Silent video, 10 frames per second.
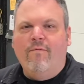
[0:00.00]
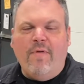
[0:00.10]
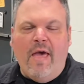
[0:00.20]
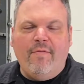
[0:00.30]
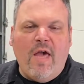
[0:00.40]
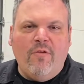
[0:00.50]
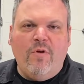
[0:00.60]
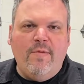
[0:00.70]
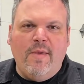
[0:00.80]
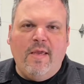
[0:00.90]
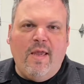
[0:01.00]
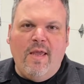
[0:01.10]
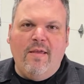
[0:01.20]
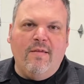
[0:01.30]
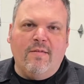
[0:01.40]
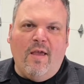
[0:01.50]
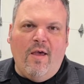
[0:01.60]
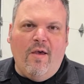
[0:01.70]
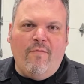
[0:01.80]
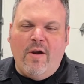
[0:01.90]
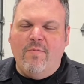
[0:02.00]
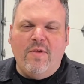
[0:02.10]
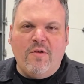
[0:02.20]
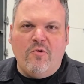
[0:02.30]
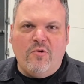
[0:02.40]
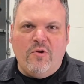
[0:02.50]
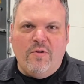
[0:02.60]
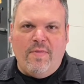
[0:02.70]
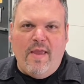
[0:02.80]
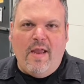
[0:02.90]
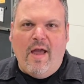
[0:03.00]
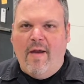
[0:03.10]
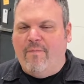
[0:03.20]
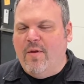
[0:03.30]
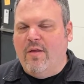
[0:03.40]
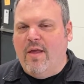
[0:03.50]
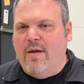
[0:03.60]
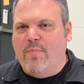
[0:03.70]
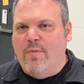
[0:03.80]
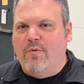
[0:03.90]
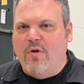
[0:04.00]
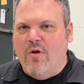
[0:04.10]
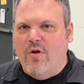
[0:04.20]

Valve guide reaming is a very misunderstood thing. I feel like people don't